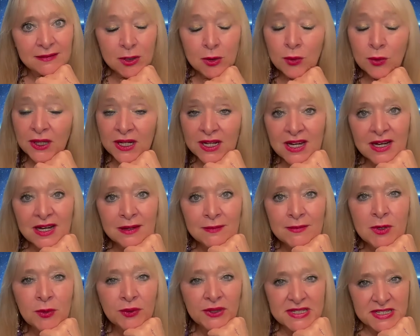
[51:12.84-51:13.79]
You want to
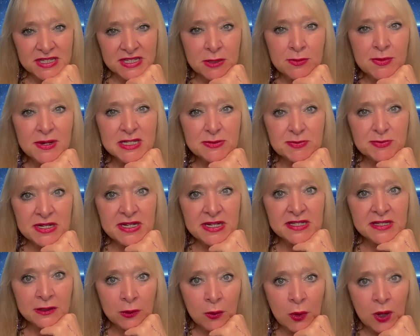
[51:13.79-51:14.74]
come? You want to see the best
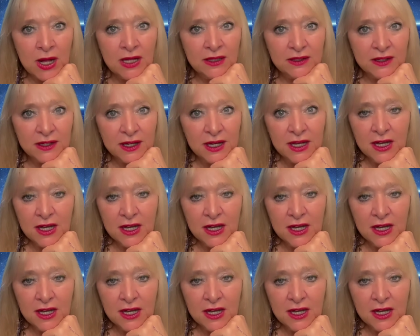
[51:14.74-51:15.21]
speakers in the world?